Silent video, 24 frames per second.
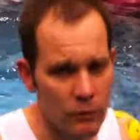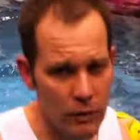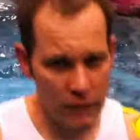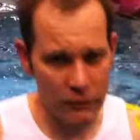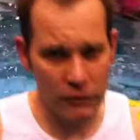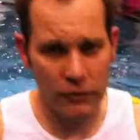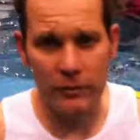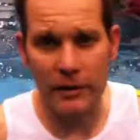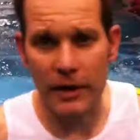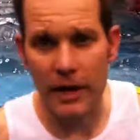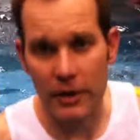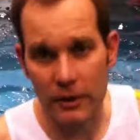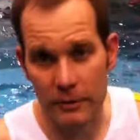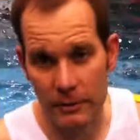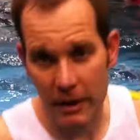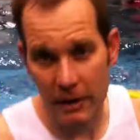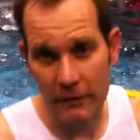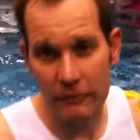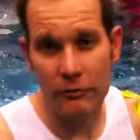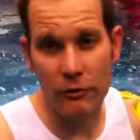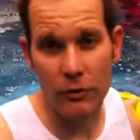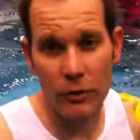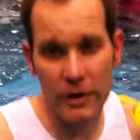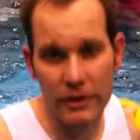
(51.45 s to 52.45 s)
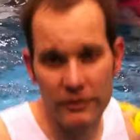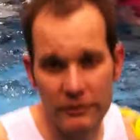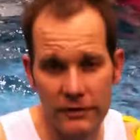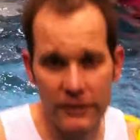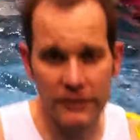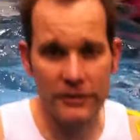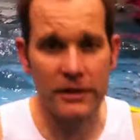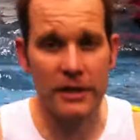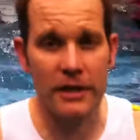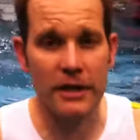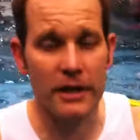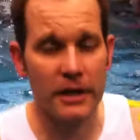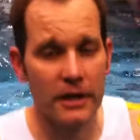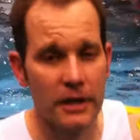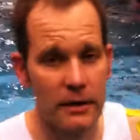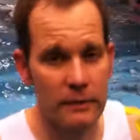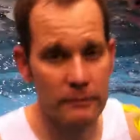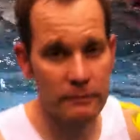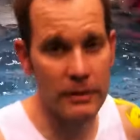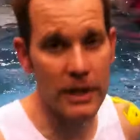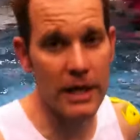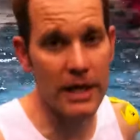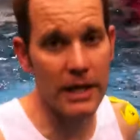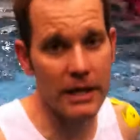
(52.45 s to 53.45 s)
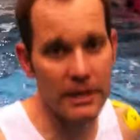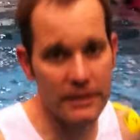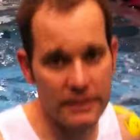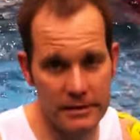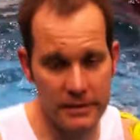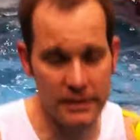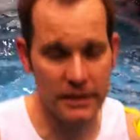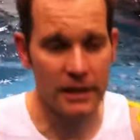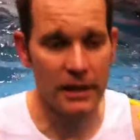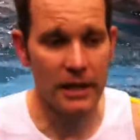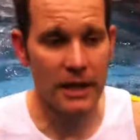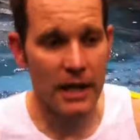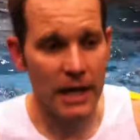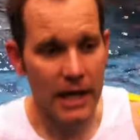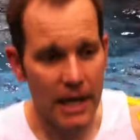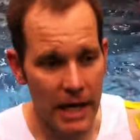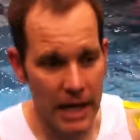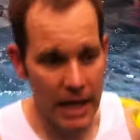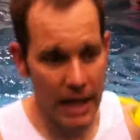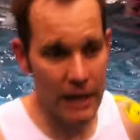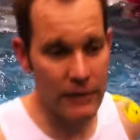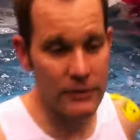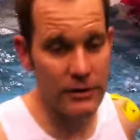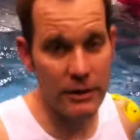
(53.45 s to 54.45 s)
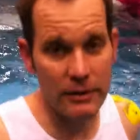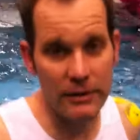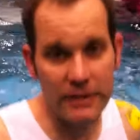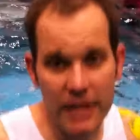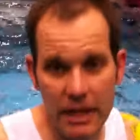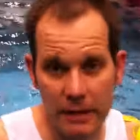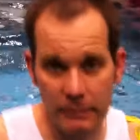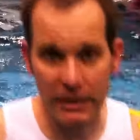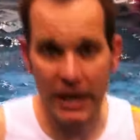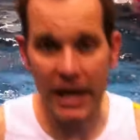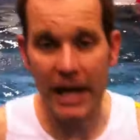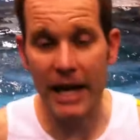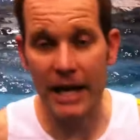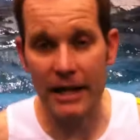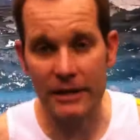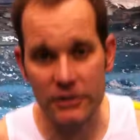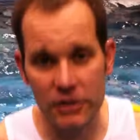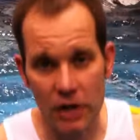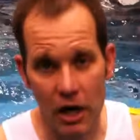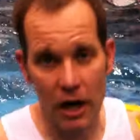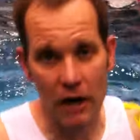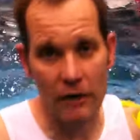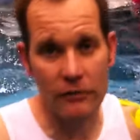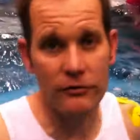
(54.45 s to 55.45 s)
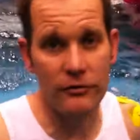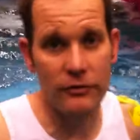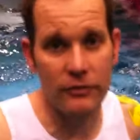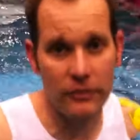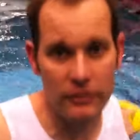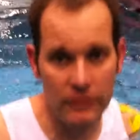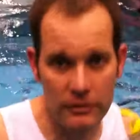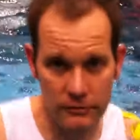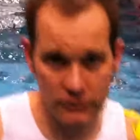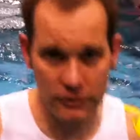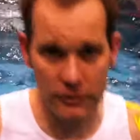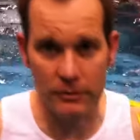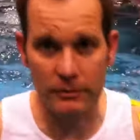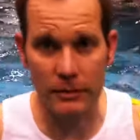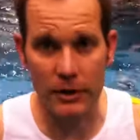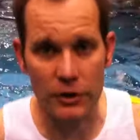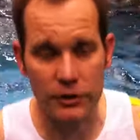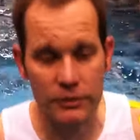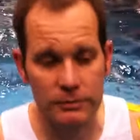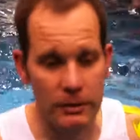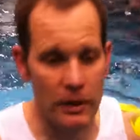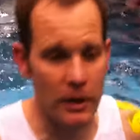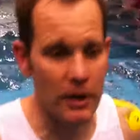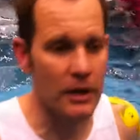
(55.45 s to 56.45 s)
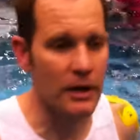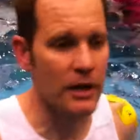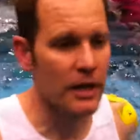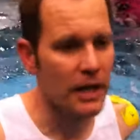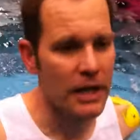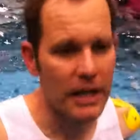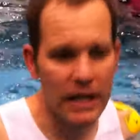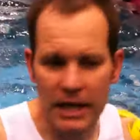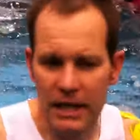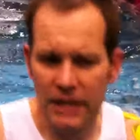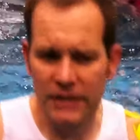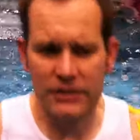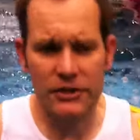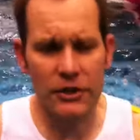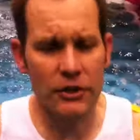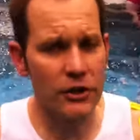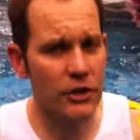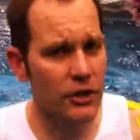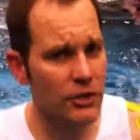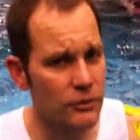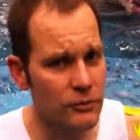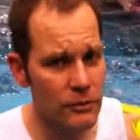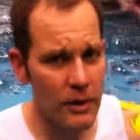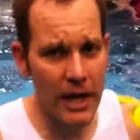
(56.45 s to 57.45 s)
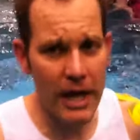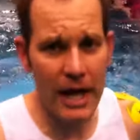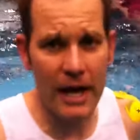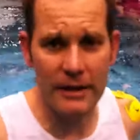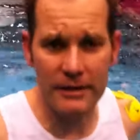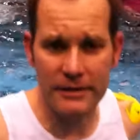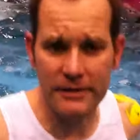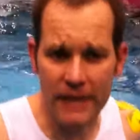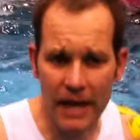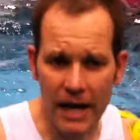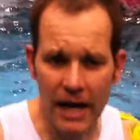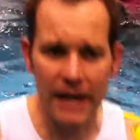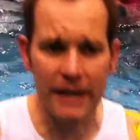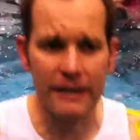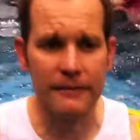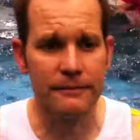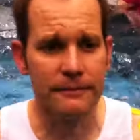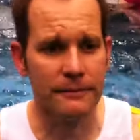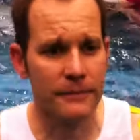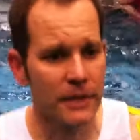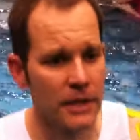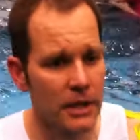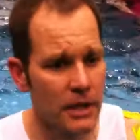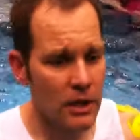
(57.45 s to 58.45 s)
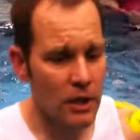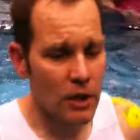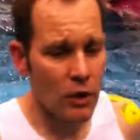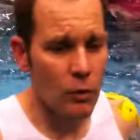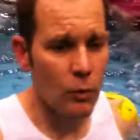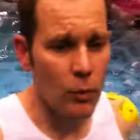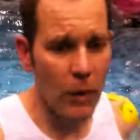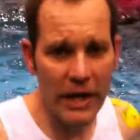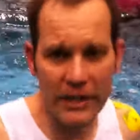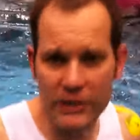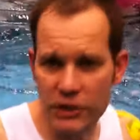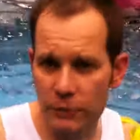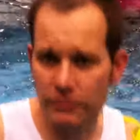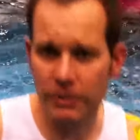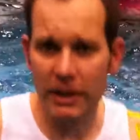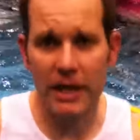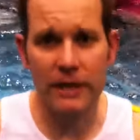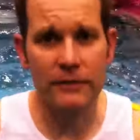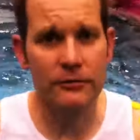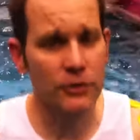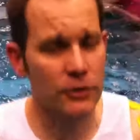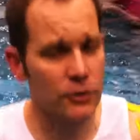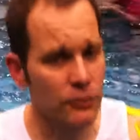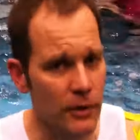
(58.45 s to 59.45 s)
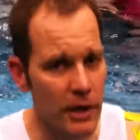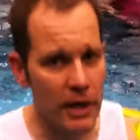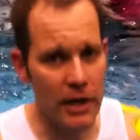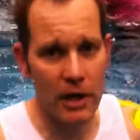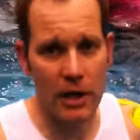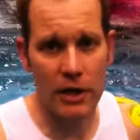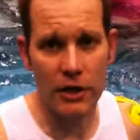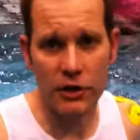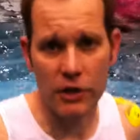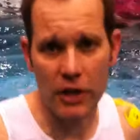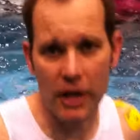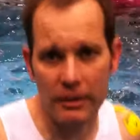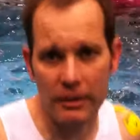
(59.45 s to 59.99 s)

went for another about 40, 50 minutes, and I was able to take my hands off for the most part. Still couldn't run outside, way too painful to run on our